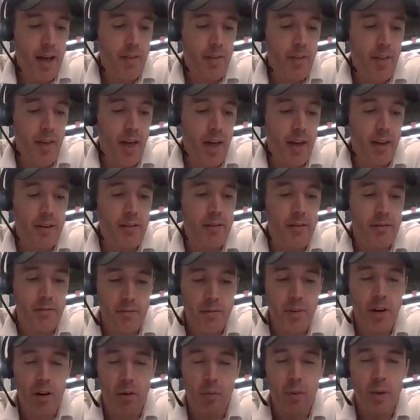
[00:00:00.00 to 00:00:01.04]
And
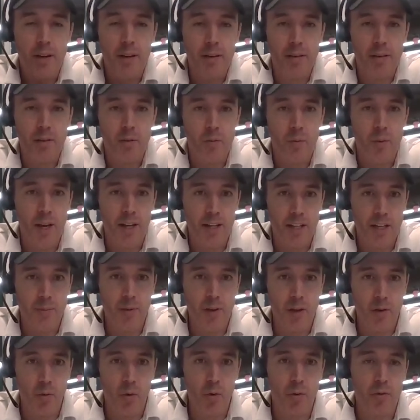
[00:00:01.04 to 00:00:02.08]
then, we can
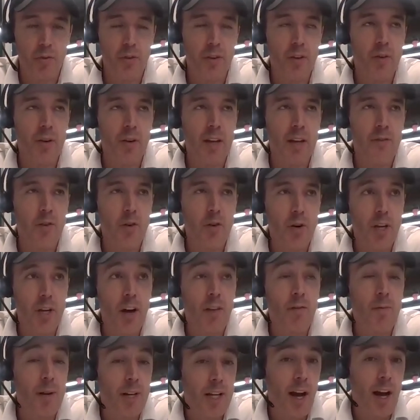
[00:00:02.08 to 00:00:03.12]
typically work with you. If you're a
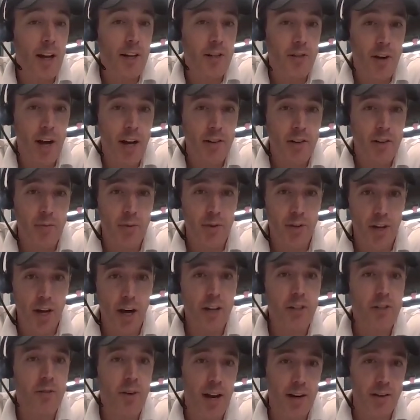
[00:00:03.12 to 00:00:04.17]
government contractor with
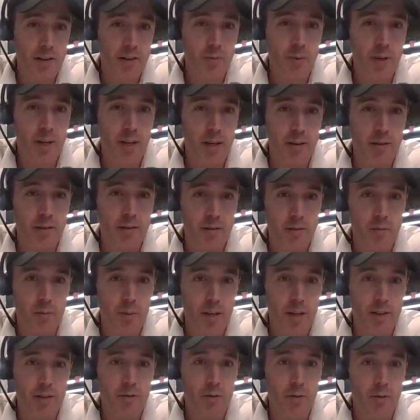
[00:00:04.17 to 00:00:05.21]
contracts, we can
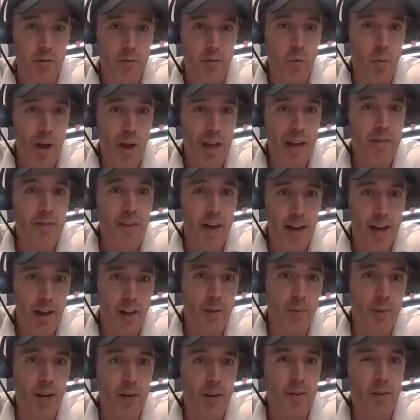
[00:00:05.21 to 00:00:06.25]
sort of waive
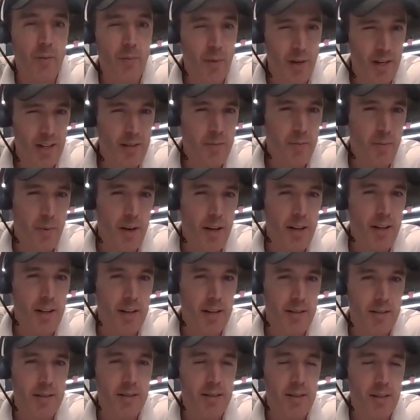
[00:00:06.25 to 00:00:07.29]
that element of it, but
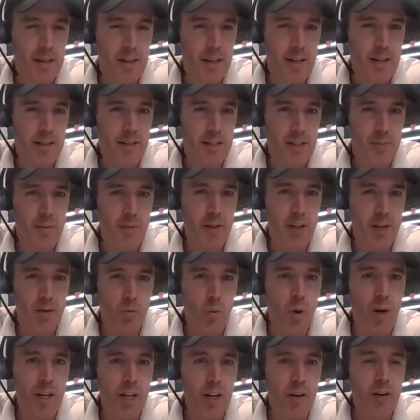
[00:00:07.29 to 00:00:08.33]
it's
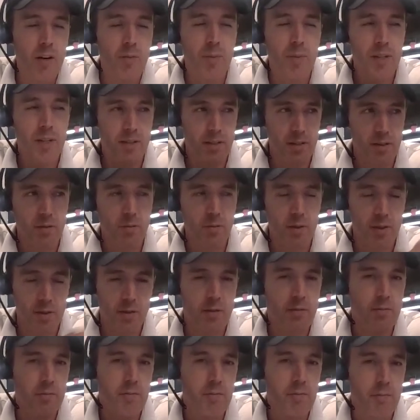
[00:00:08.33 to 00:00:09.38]
typically 1 year in business with
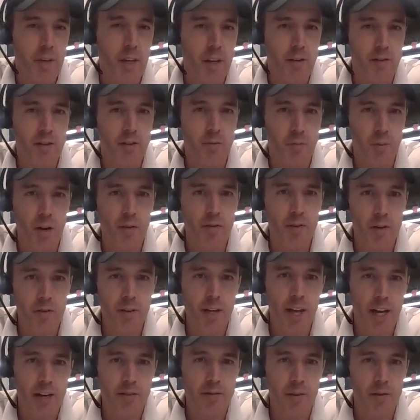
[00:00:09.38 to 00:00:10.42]
some
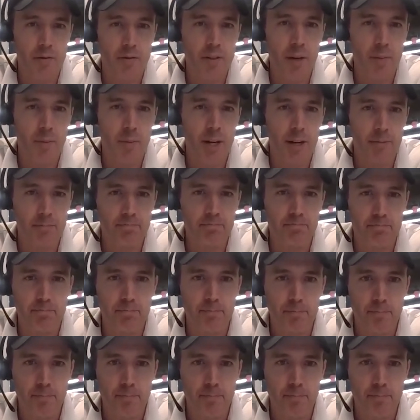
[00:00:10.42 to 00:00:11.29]
revenue and cash flows coming in.